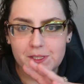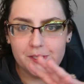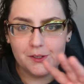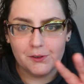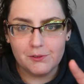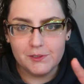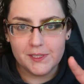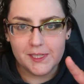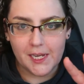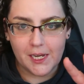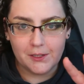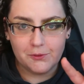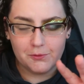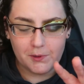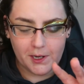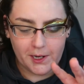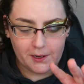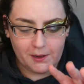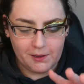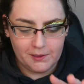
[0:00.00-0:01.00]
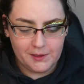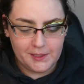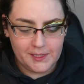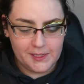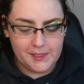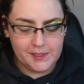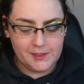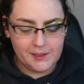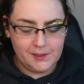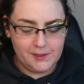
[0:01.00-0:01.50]
so sad when I got
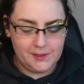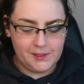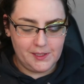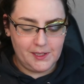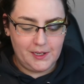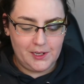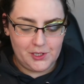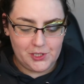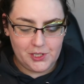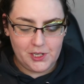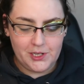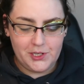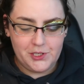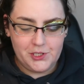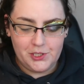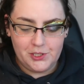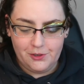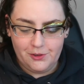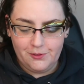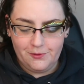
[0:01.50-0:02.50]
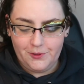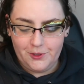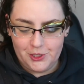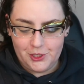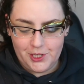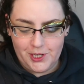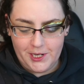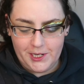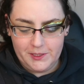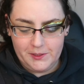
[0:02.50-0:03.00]
this because initially two of the
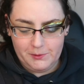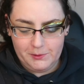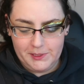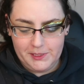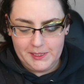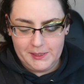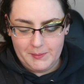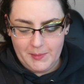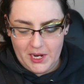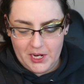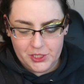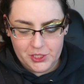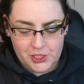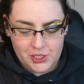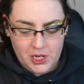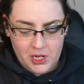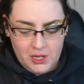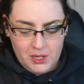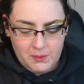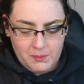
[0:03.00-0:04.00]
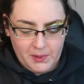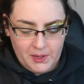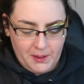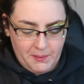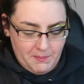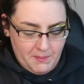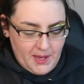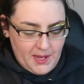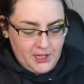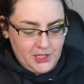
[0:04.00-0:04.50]
shades were smashed, but I
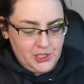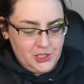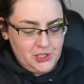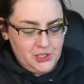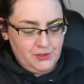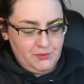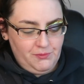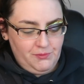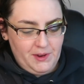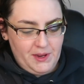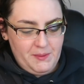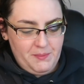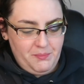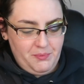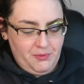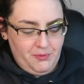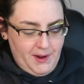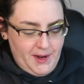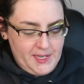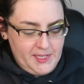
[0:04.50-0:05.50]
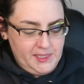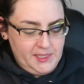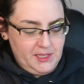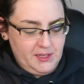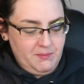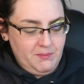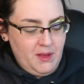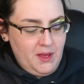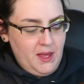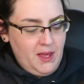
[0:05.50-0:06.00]
managed to repress
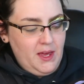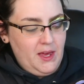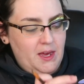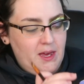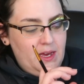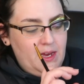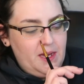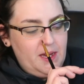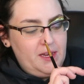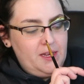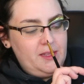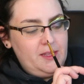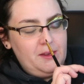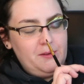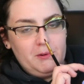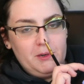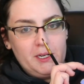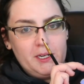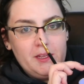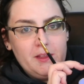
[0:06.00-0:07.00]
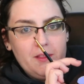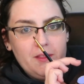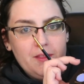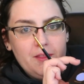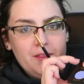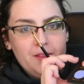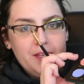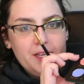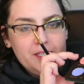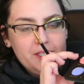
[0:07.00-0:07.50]
them. Uh, they were
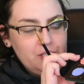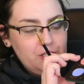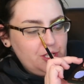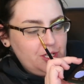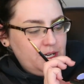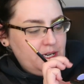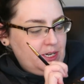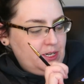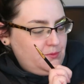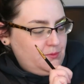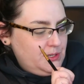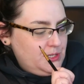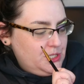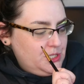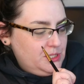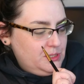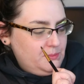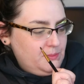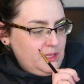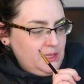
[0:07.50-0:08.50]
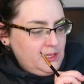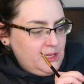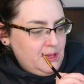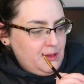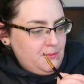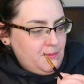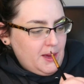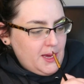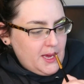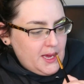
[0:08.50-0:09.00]
this shade, which is
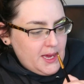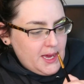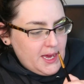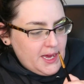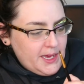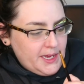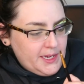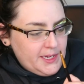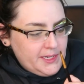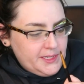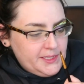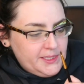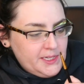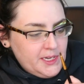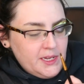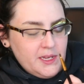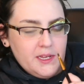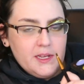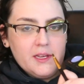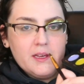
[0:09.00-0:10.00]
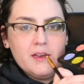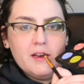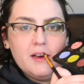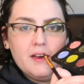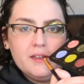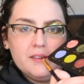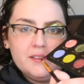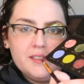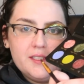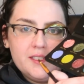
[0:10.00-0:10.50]
Milky Way, and
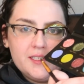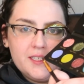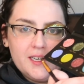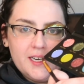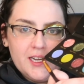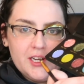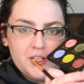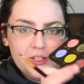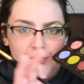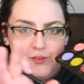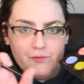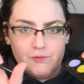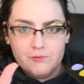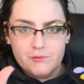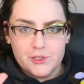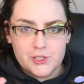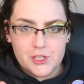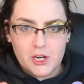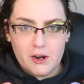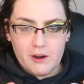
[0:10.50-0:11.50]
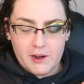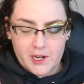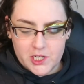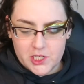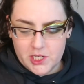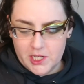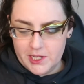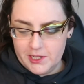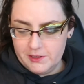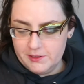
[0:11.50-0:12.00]
constellation, which are
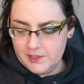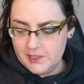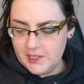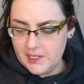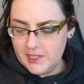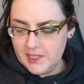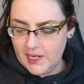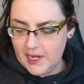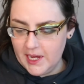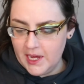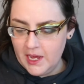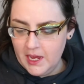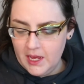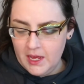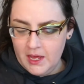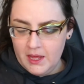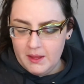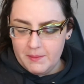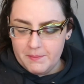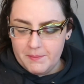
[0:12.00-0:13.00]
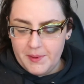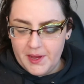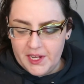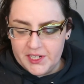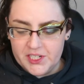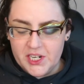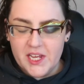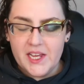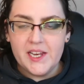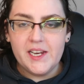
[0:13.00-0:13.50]
actually used today.
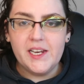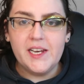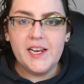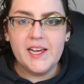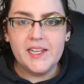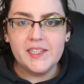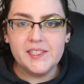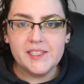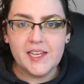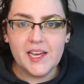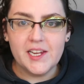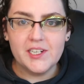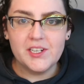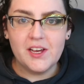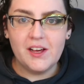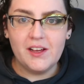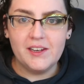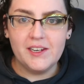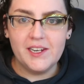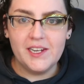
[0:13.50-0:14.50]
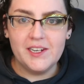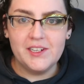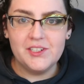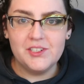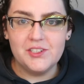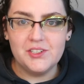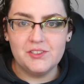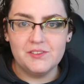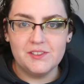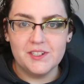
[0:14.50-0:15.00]
But let's get on
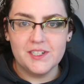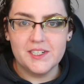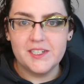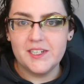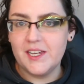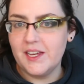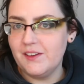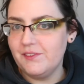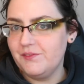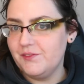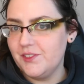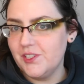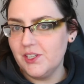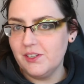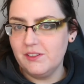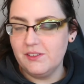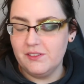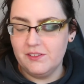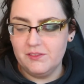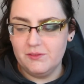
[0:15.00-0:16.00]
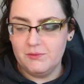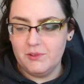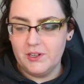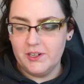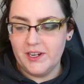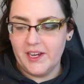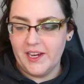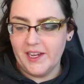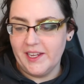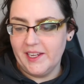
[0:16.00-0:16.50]
into it. I've done
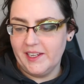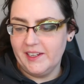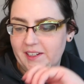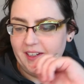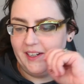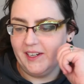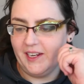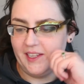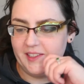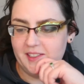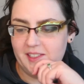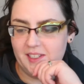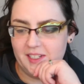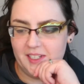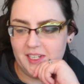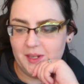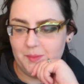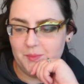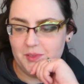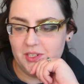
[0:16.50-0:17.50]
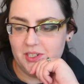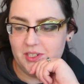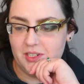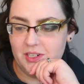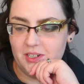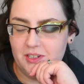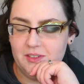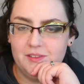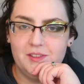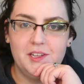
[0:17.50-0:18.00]
one eye. Let's attempt
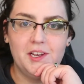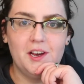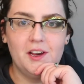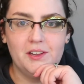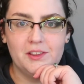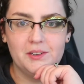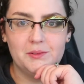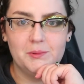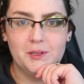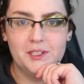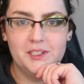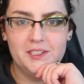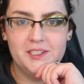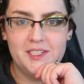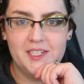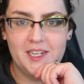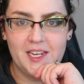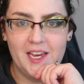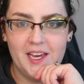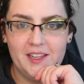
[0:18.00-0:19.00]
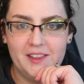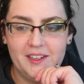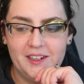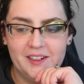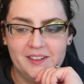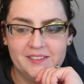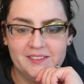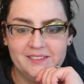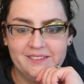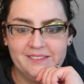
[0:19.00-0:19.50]
to do the other one
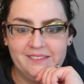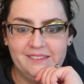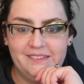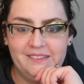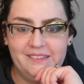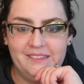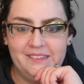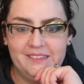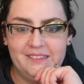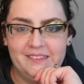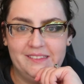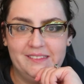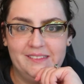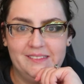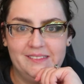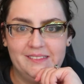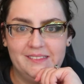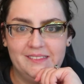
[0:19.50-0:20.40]
together. Mm.